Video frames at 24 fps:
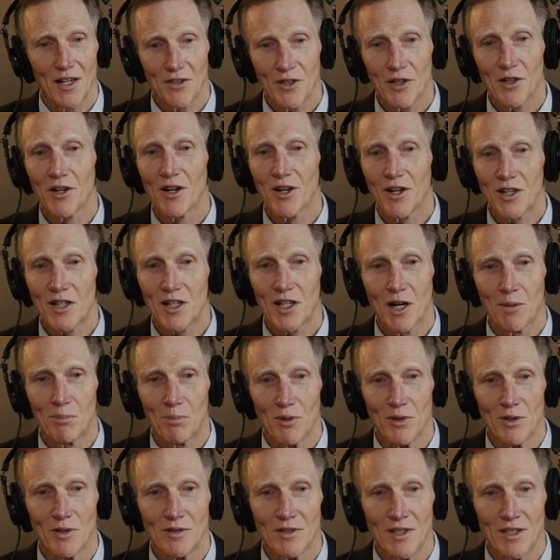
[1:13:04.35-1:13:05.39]
there are a
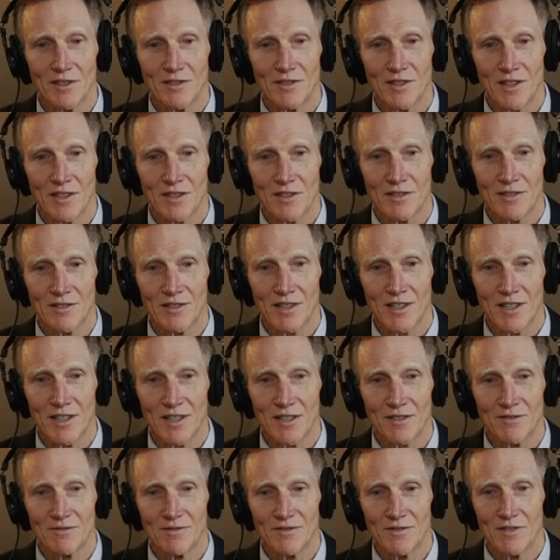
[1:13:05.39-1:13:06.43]
couple, and, and
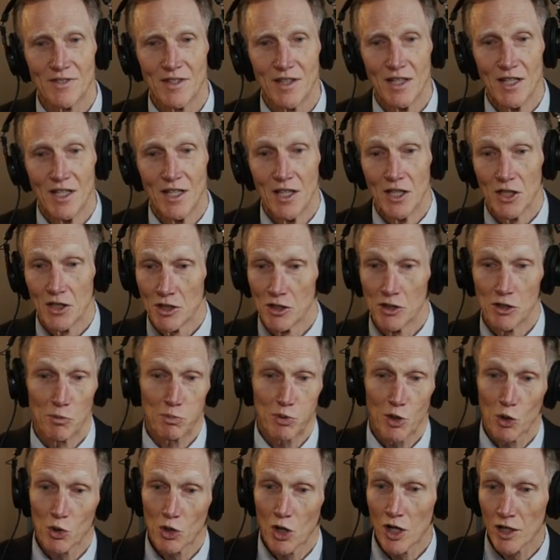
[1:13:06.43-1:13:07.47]
um, the, the
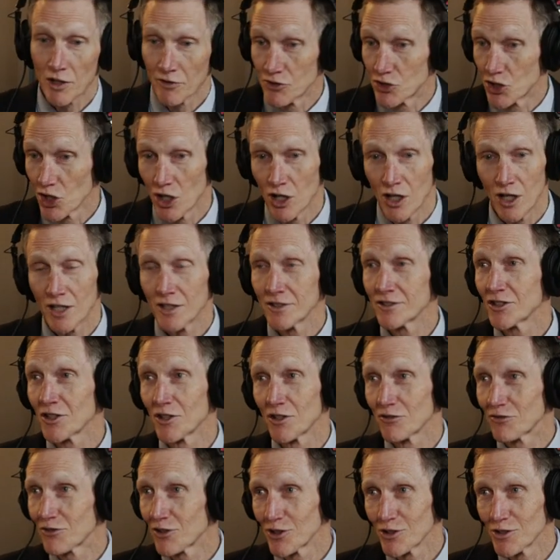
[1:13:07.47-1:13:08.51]
prologue of John, you know,
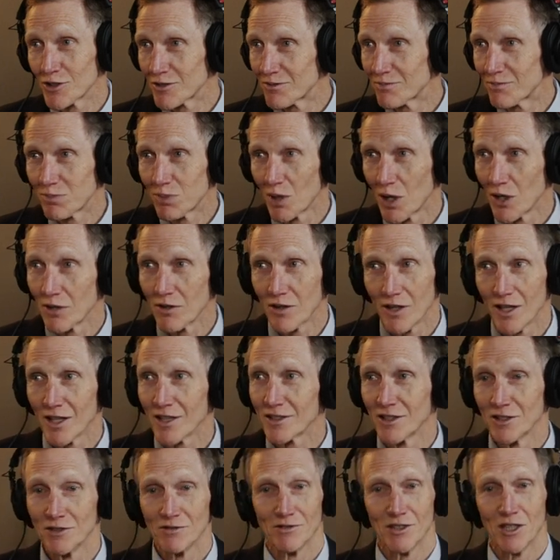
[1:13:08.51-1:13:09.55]
the first part of
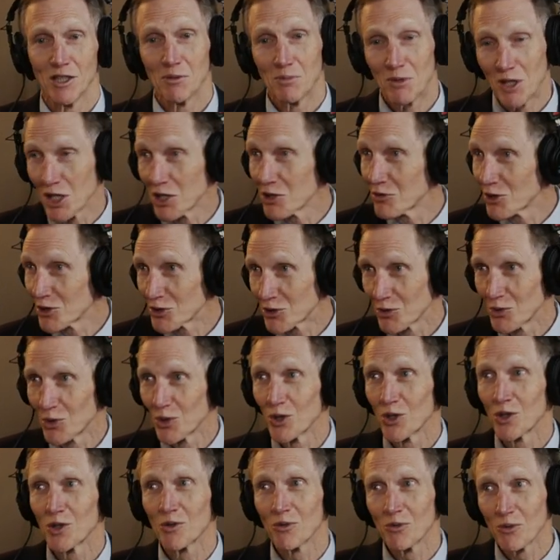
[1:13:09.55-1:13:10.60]
that, in, in the beginning was the
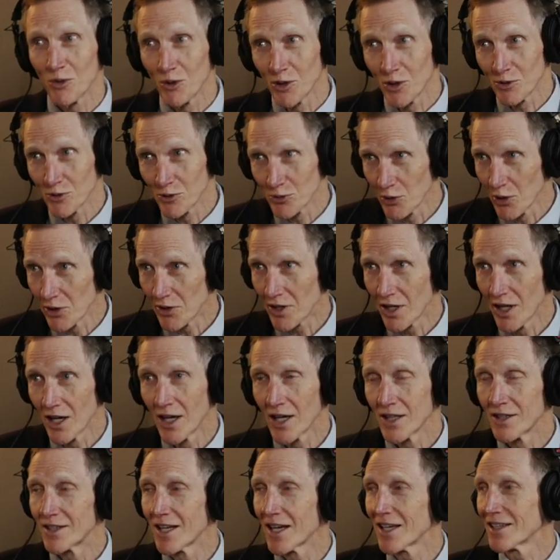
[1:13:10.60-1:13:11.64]
Word, and the Word was with
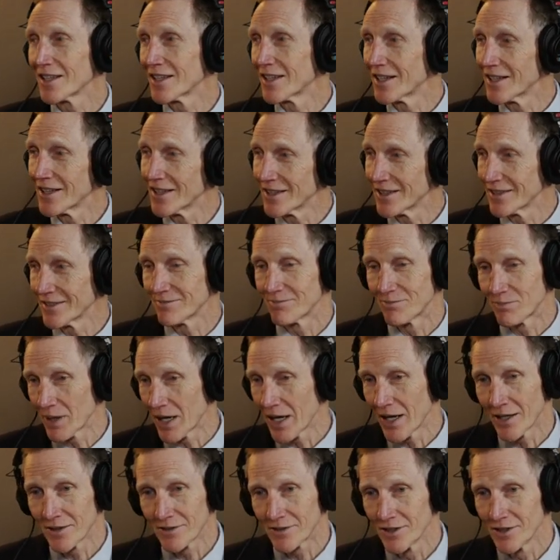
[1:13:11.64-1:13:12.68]
God. That
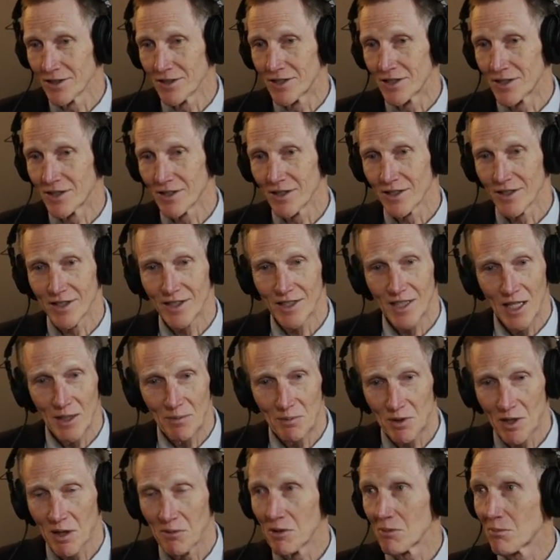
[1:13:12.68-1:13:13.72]
passage keeps
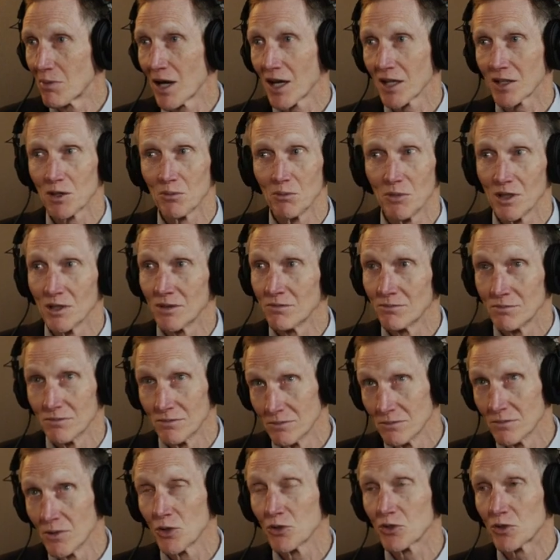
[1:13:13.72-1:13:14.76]
coming back to me
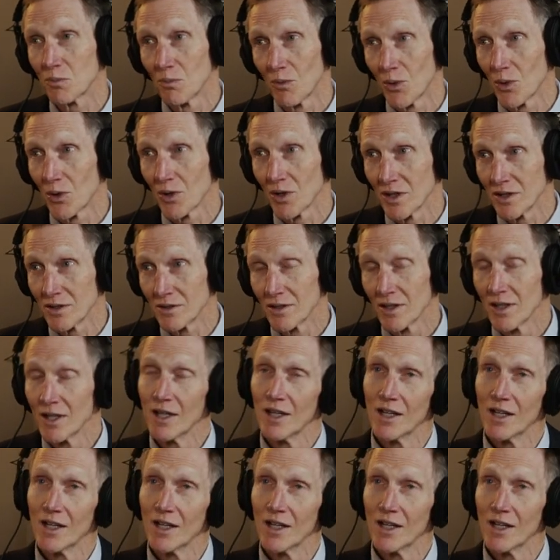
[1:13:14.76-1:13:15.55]
most mornings.